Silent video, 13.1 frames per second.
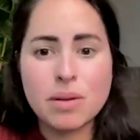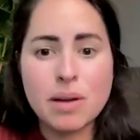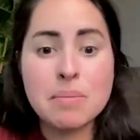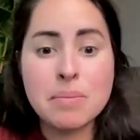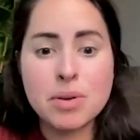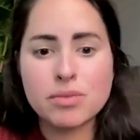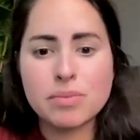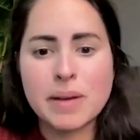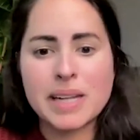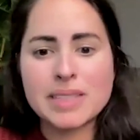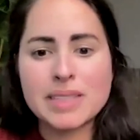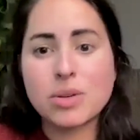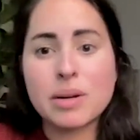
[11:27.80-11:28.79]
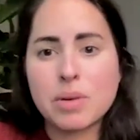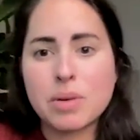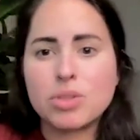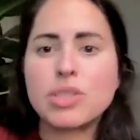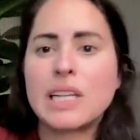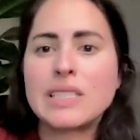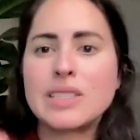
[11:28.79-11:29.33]
movement or in
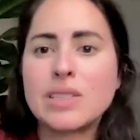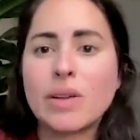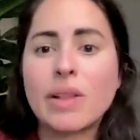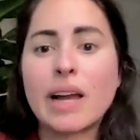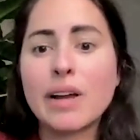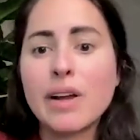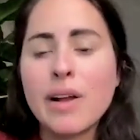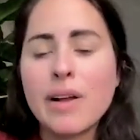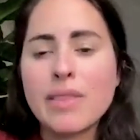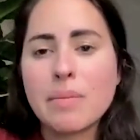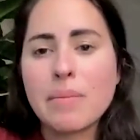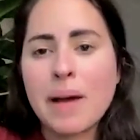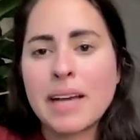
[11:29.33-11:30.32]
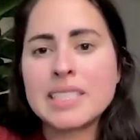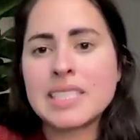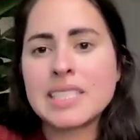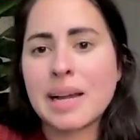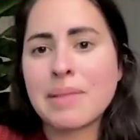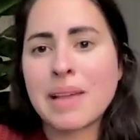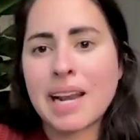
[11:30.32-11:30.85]
motion. So like the
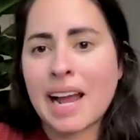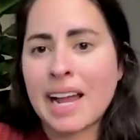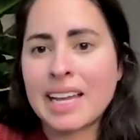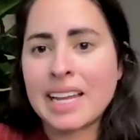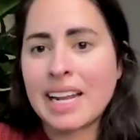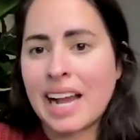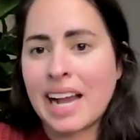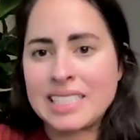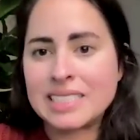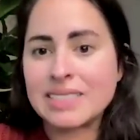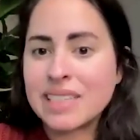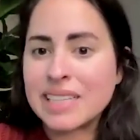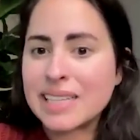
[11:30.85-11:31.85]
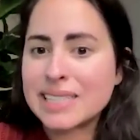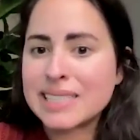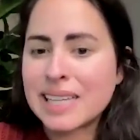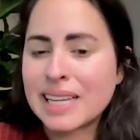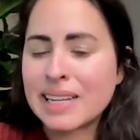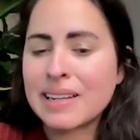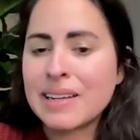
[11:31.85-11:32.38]
best time that I can actively
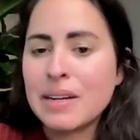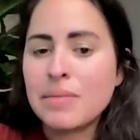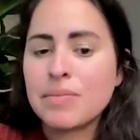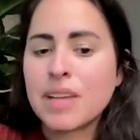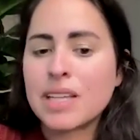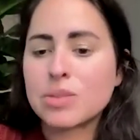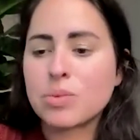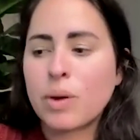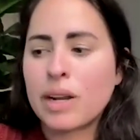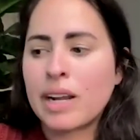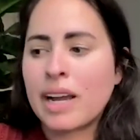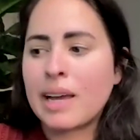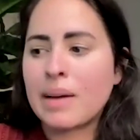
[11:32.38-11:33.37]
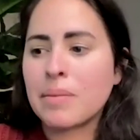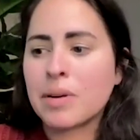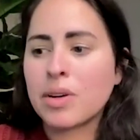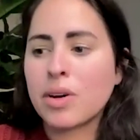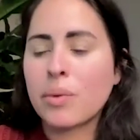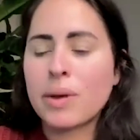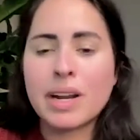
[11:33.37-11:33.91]
listen is when I am
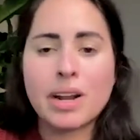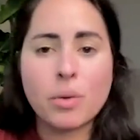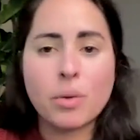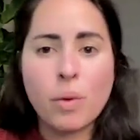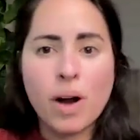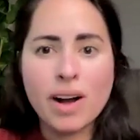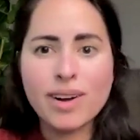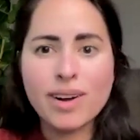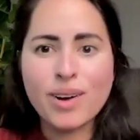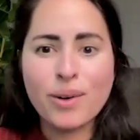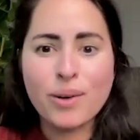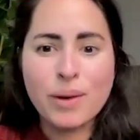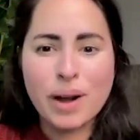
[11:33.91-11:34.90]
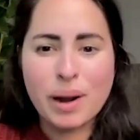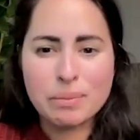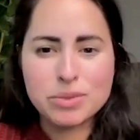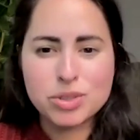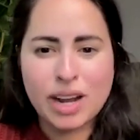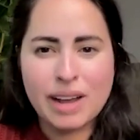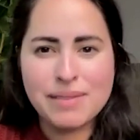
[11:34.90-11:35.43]
going on a walk or when I'm
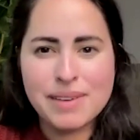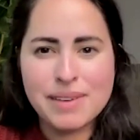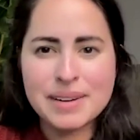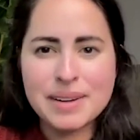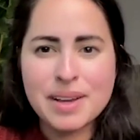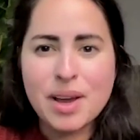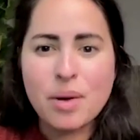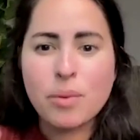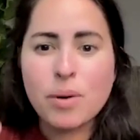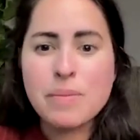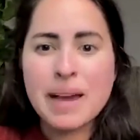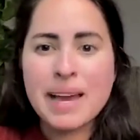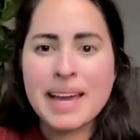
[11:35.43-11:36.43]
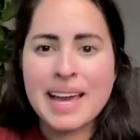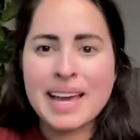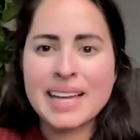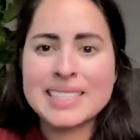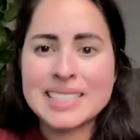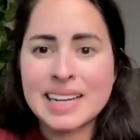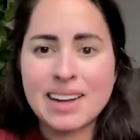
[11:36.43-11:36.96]
driving, where my
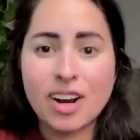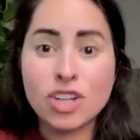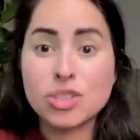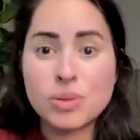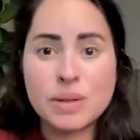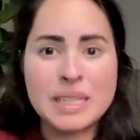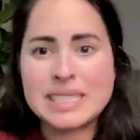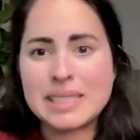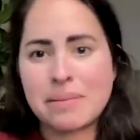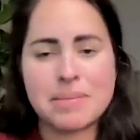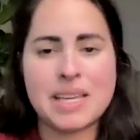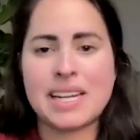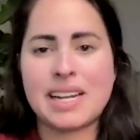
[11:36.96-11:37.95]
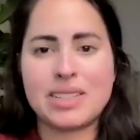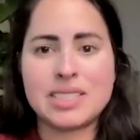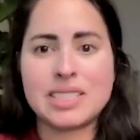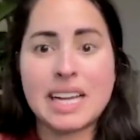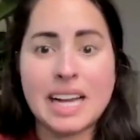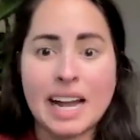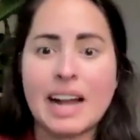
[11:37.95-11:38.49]
hands are doing something else.
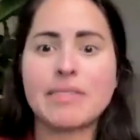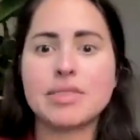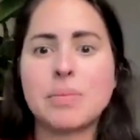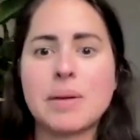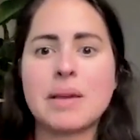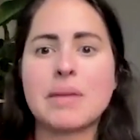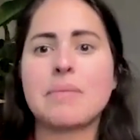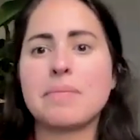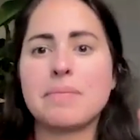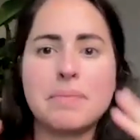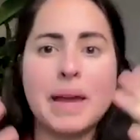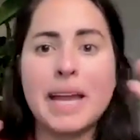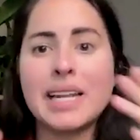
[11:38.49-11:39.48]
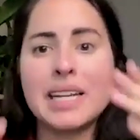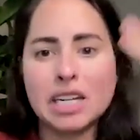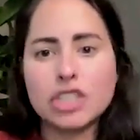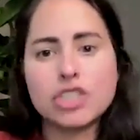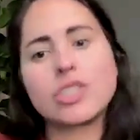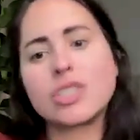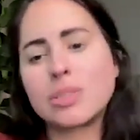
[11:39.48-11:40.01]
Like I have to be paying
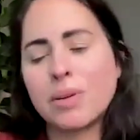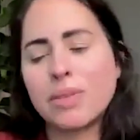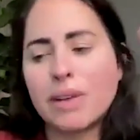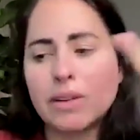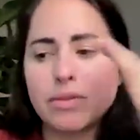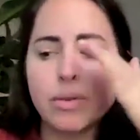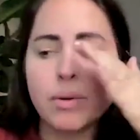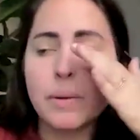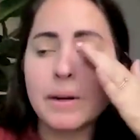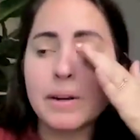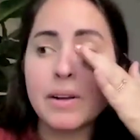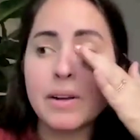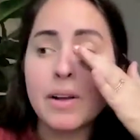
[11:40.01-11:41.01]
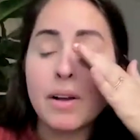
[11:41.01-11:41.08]
attention to moving forward,